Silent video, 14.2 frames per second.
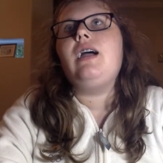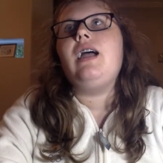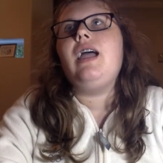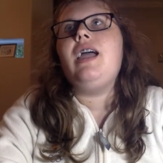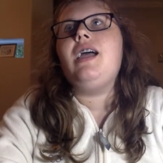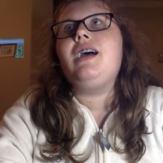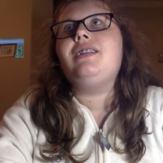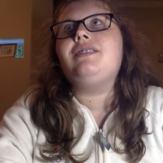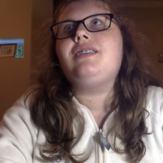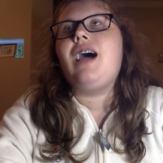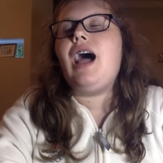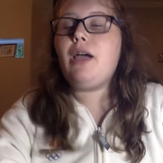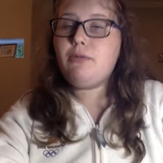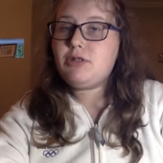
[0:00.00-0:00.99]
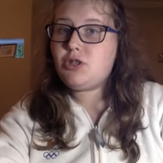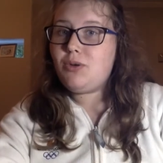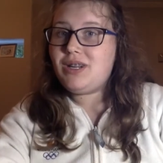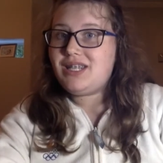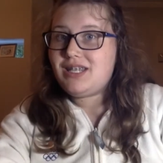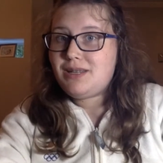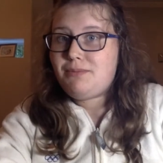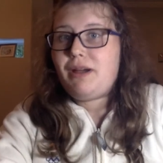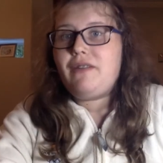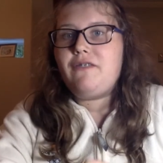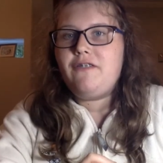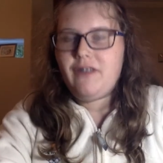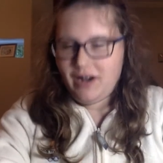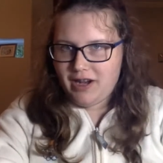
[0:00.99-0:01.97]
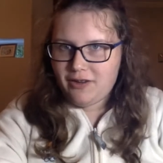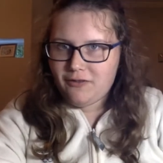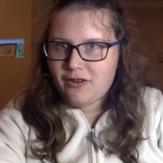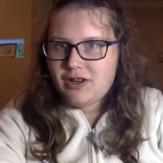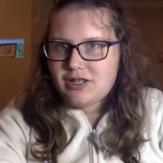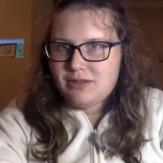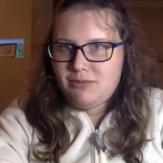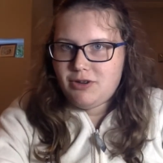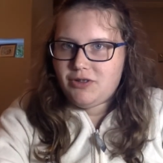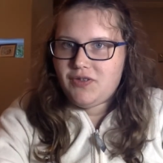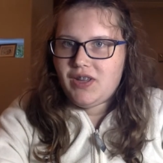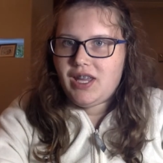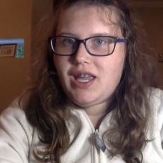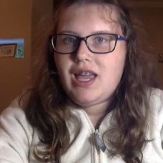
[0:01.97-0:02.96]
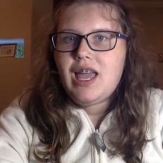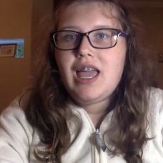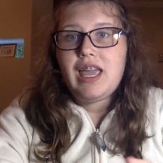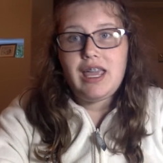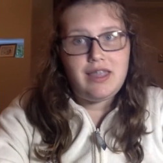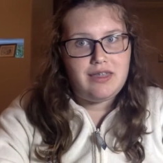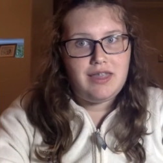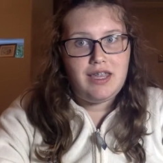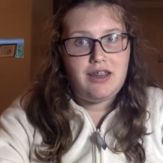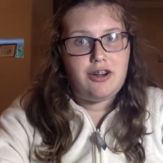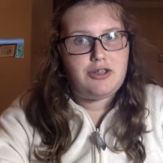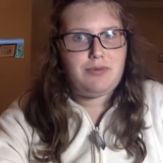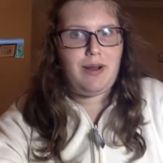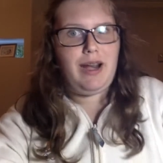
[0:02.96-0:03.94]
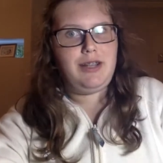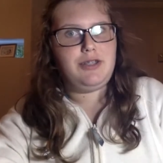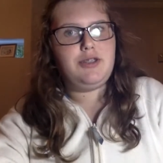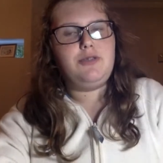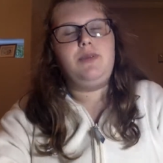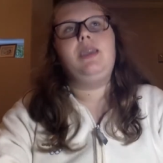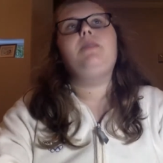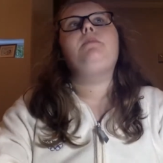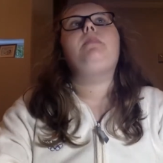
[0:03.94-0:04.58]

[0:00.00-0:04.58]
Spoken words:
and I was going to see my very first movie in theaters, Ratatouille.